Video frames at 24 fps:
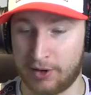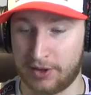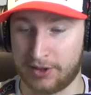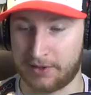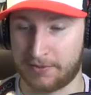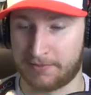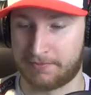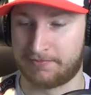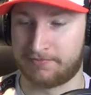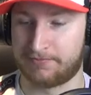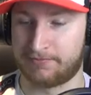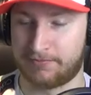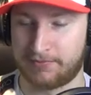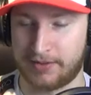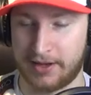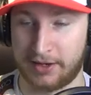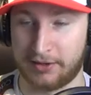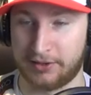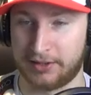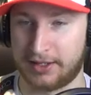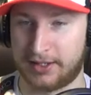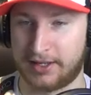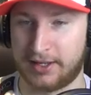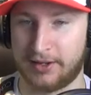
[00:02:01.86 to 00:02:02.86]
we're on the
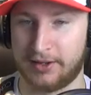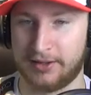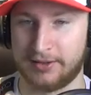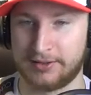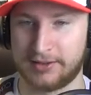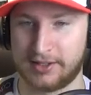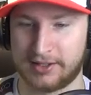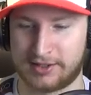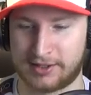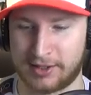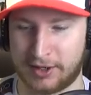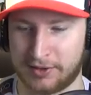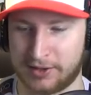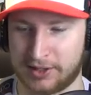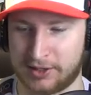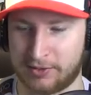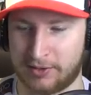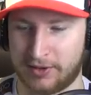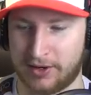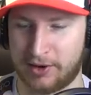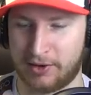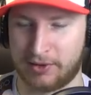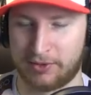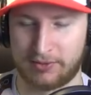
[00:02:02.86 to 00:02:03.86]
penalty kill to start this
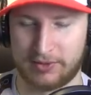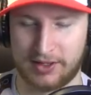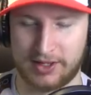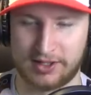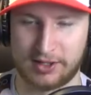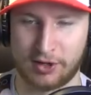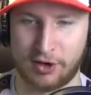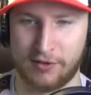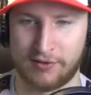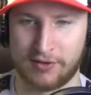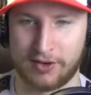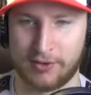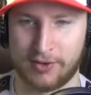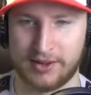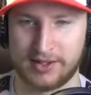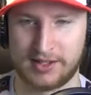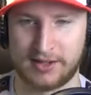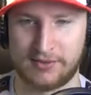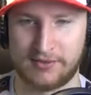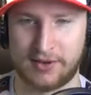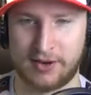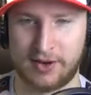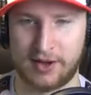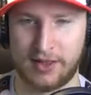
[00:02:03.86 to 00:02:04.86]
one. Oh, it's over. It
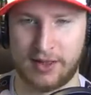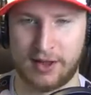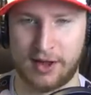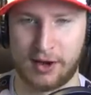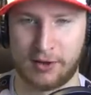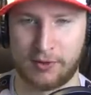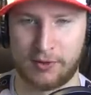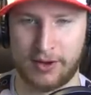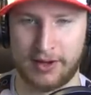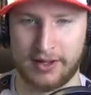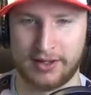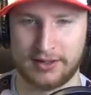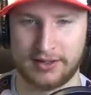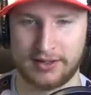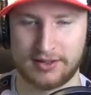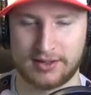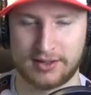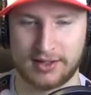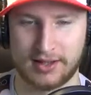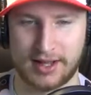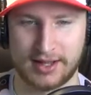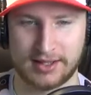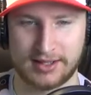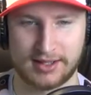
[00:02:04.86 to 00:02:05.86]
wasn't a very long one,
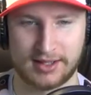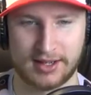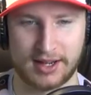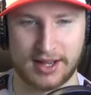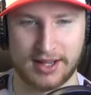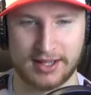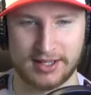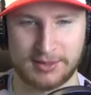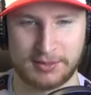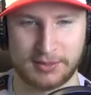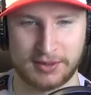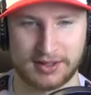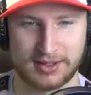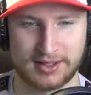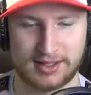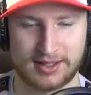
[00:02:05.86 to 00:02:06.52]
so that's nice, but